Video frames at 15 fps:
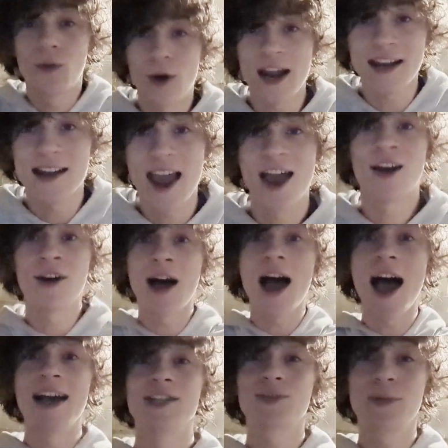Right now,
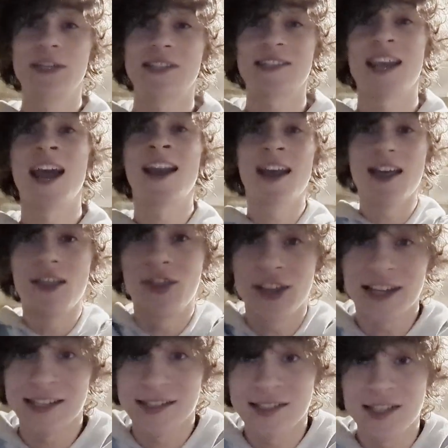as we stand,
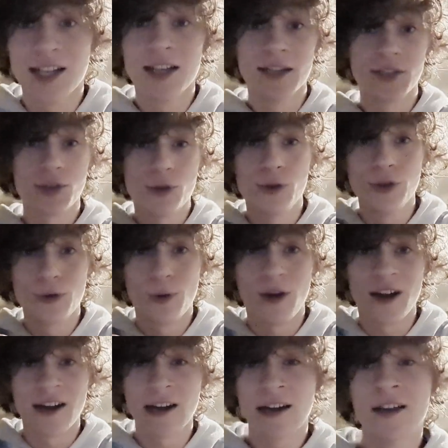this is who you are.